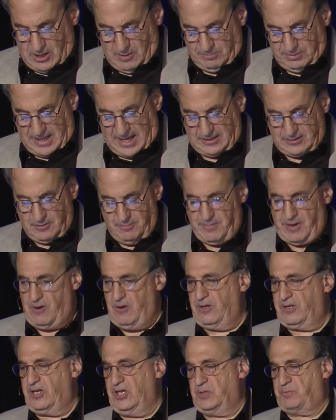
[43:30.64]
black
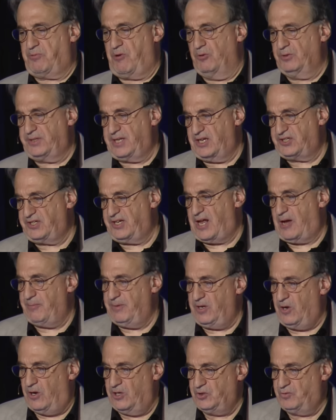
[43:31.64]
Americans protesting how
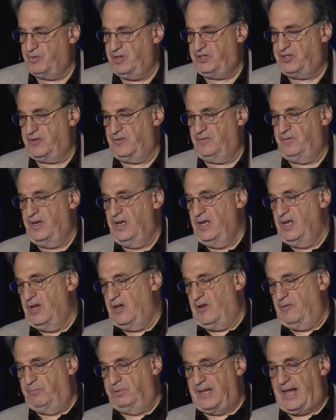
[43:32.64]
many hundreds of
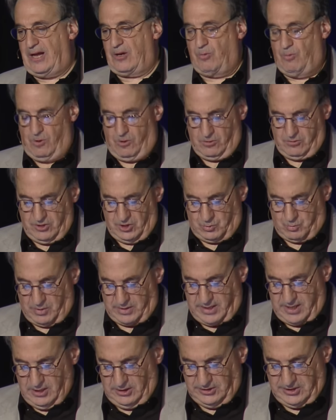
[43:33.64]
black workers were
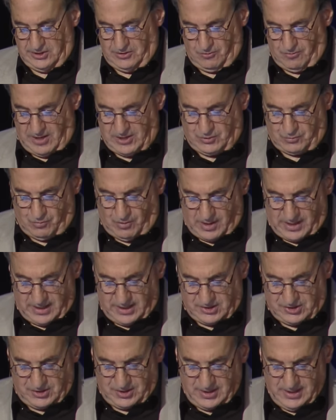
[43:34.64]
killed in the race
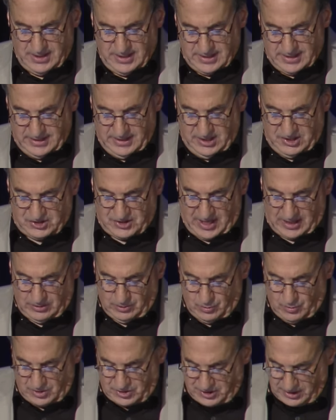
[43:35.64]
riots in East St.
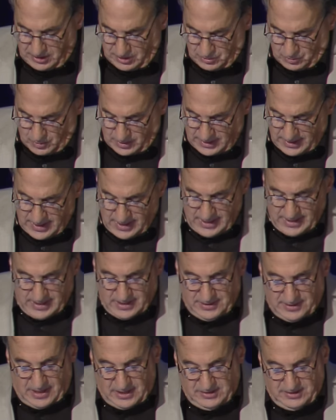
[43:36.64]
Louis, Illinois
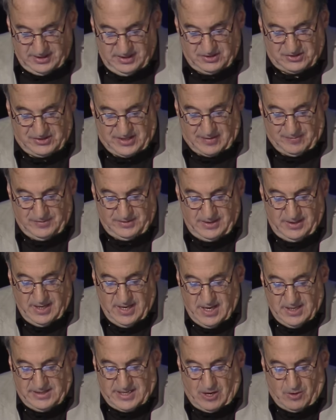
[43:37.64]
in 1970.
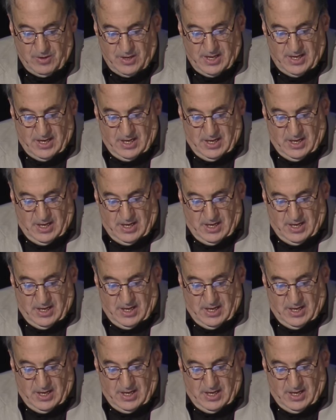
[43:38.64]
Now,